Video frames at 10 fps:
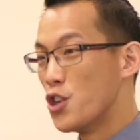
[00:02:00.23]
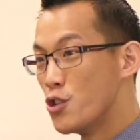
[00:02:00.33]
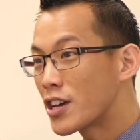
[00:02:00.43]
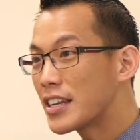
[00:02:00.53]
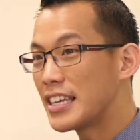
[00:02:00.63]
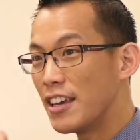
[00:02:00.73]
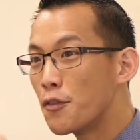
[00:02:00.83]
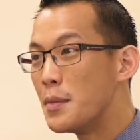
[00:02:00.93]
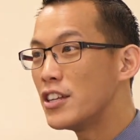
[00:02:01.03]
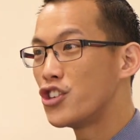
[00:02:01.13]
You can give
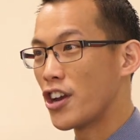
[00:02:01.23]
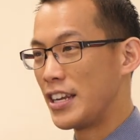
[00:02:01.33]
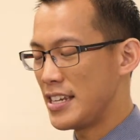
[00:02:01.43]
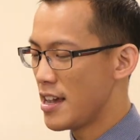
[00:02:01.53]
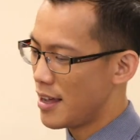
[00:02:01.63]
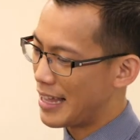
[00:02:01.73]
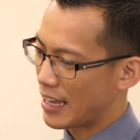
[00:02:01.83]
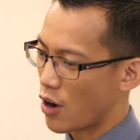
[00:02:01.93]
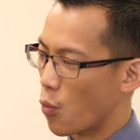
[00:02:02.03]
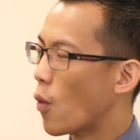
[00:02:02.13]
Midjourney
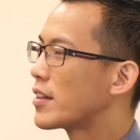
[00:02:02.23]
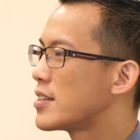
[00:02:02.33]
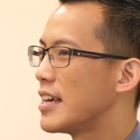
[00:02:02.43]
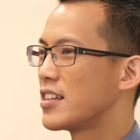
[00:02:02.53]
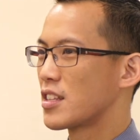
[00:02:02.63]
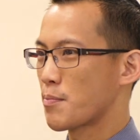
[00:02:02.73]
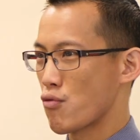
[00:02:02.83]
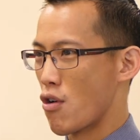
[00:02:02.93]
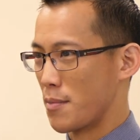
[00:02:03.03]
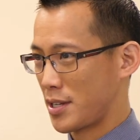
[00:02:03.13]
like a 1-sentence
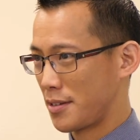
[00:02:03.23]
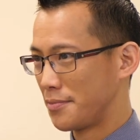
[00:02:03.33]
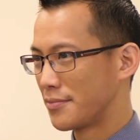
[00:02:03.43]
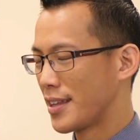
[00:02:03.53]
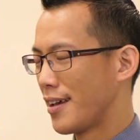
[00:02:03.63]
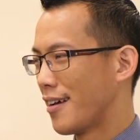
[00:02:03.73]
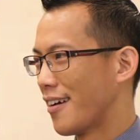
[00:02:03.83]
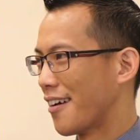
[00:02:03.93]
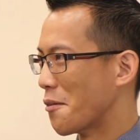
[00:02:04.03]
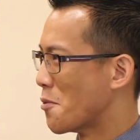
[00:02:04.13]
prompt.
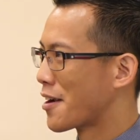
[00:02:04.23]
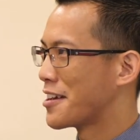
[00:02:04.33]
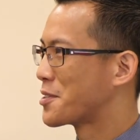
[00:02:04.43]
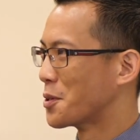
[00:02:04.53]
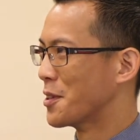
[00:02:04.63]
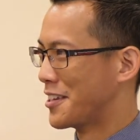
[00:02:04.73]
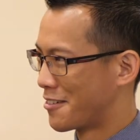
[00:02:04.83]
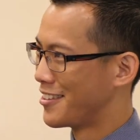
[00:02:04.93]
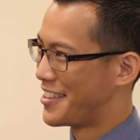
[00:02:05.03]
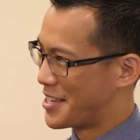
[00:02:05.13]
One I saw
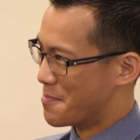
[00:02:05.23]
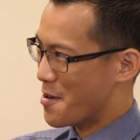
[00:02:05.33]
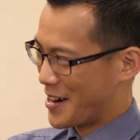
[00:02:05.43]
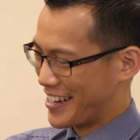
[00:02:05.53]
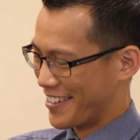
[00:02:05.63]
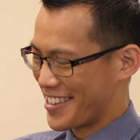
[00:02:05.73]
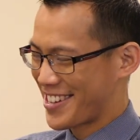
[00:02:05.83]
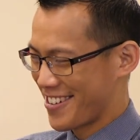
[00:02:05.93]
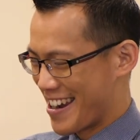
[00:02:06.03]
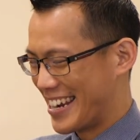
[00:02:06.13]
literally this morning on the
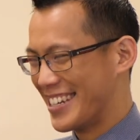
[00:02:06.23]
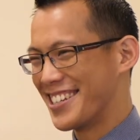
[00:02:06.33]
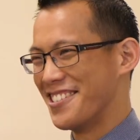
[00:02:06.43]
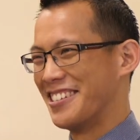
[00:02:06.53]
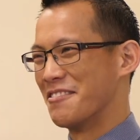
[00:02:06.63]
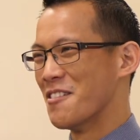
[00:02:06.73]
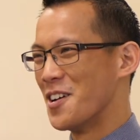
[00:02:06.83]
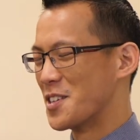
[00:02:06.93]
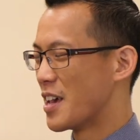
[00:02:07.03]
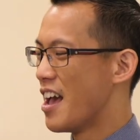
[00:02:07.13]
train into uni
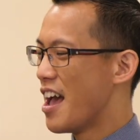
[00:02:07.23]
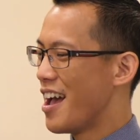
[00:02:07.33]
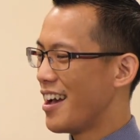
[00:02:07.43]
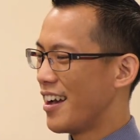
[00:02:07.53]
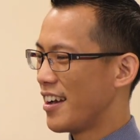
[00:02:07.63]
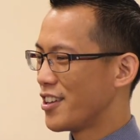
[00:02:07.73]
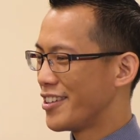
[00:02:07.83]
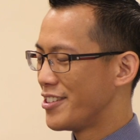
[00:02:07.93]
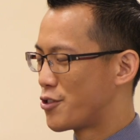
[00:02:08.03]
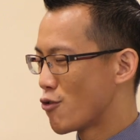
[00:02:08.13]
was,
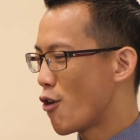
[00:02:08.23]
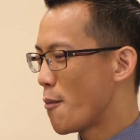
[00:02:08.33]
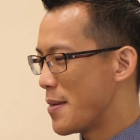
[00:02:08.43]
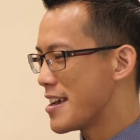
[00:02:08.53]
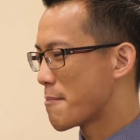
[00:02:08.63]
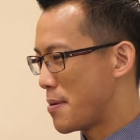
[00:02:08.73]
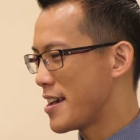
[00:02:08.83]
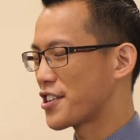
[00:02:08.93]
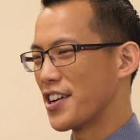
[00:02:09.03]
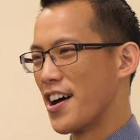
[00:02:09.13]
draw me a
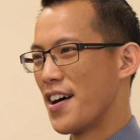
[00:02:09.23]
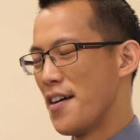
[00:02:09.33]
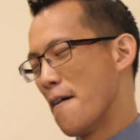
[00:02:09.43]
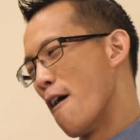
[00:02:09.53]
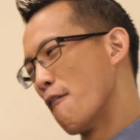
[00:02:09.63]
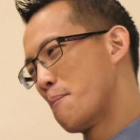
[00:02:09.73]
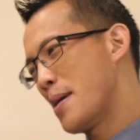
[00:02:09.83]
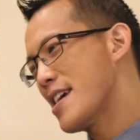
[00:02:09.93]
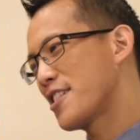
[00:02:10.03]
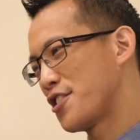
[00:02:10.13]
picture of
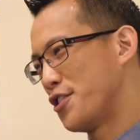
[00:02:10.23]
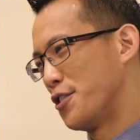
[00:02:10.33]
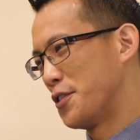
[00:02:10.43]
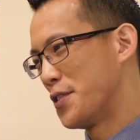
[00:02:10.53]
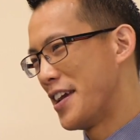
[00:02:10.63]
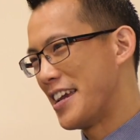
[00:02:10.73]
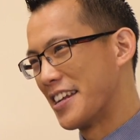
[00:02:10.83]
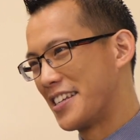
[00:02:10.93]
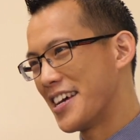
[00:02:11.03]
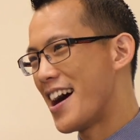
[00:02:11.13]
Pikachu in
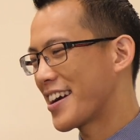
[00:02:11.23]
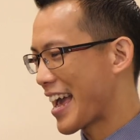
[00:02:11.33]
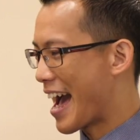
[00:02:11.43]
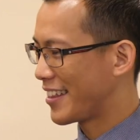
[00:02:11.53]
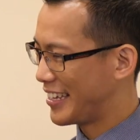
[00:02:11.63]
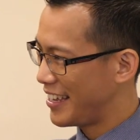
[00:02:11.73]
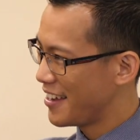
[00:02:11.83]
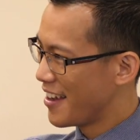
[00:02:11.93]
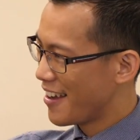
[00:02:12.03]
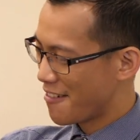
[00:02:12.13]
a dark alley
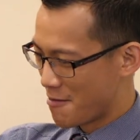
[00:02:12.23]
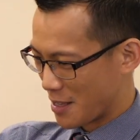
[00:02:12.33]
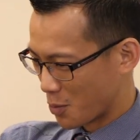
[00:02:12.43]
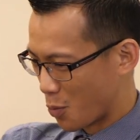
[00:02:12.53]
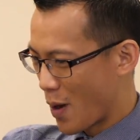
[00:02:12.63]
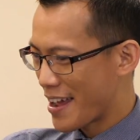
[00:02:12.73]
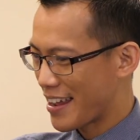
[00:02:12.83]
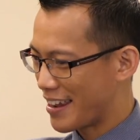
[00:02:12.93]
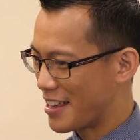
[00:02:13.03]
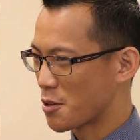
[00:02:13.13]
that's wet
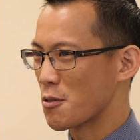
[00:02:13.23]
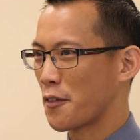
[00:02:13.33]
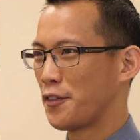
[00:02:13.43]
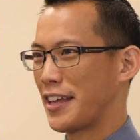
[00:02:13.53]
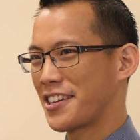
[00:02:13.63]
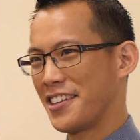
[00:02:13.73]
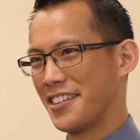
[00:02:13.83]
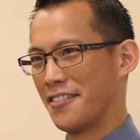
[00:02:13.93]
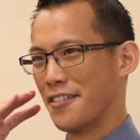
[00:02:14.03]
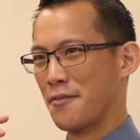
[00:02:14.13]
and there's a
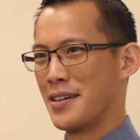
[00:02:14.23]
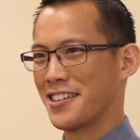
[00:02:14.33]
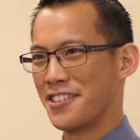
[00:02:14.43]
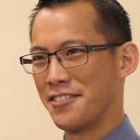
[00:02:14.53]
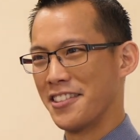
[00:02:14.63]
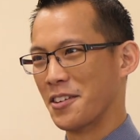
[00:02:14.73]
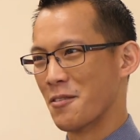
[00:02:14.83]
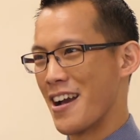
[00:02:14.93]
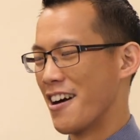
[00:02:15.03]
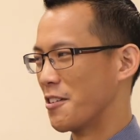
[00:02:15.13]
reflection of Pikachu in the
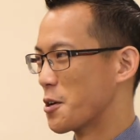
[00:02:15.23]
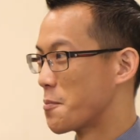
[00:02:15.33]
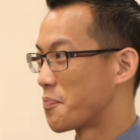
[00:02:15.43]
ground.